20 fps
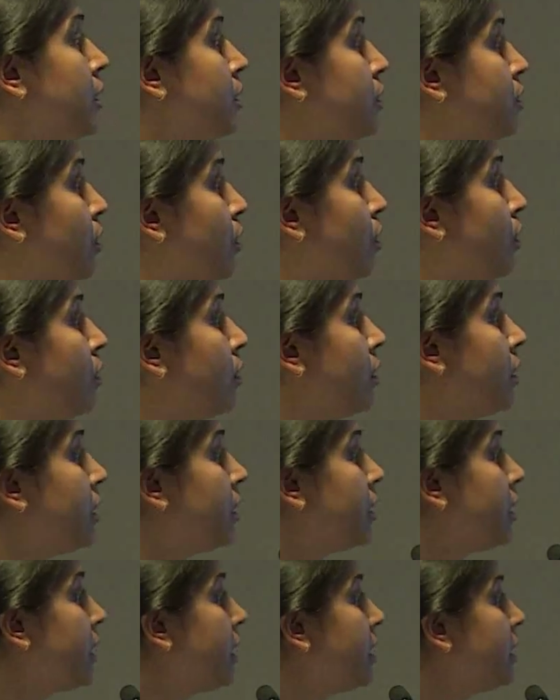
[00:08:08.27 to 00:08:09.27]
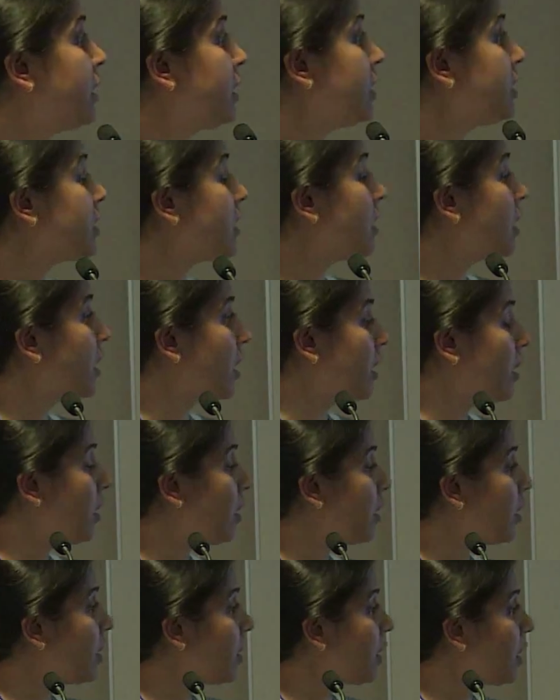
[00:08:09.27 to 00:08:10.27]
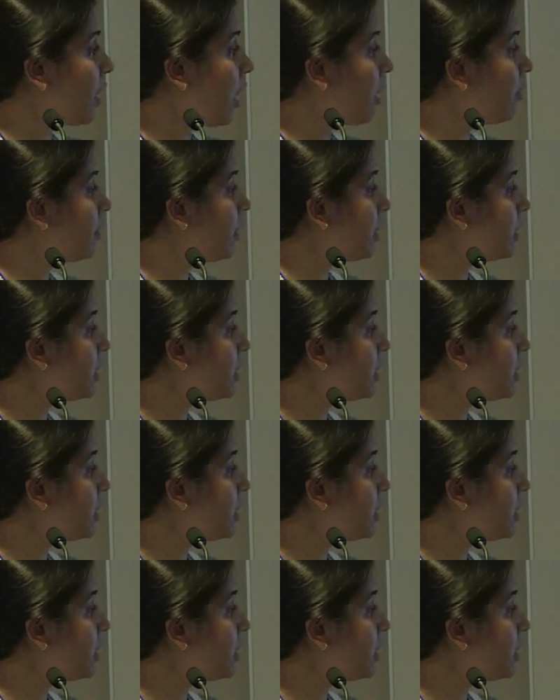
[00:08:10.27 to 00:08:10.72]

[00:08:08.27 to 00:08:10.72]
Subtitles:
So in this our